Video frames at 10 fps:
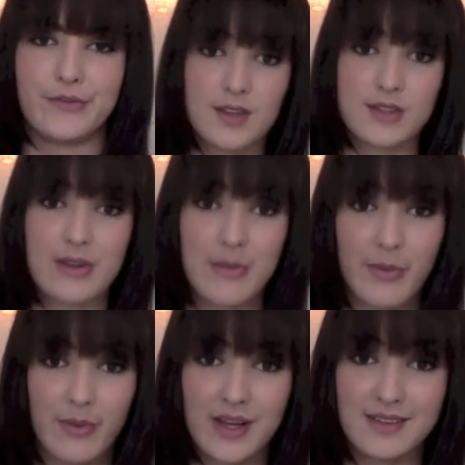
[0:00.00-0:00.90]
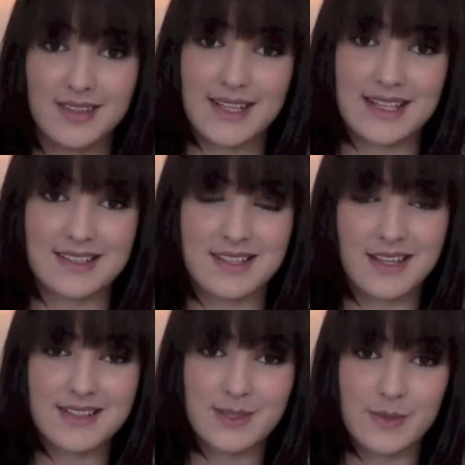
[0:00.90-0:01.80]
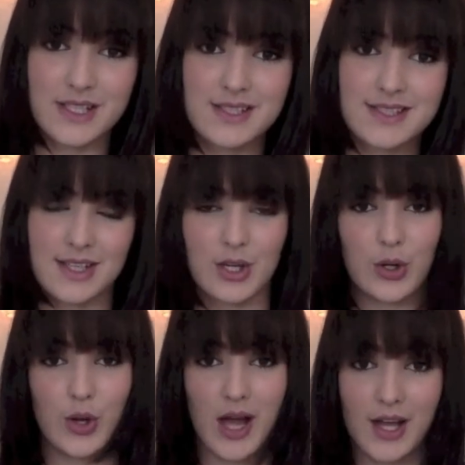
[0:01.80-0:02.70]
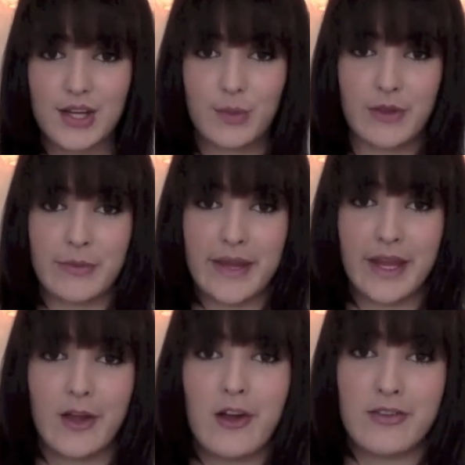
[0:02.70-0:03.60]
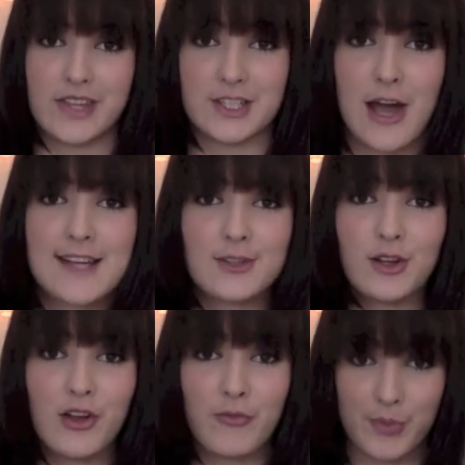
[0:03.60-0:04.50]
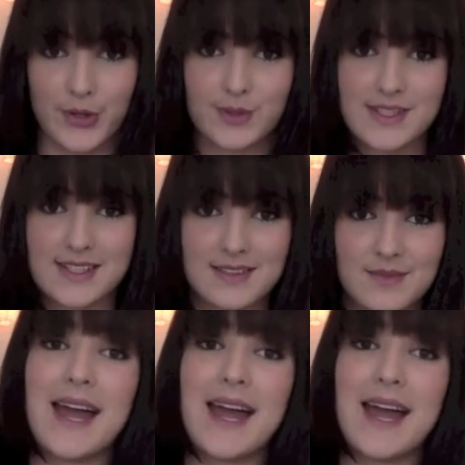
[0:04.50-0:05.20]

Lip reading: So number one is customers who argue with me over the title of books.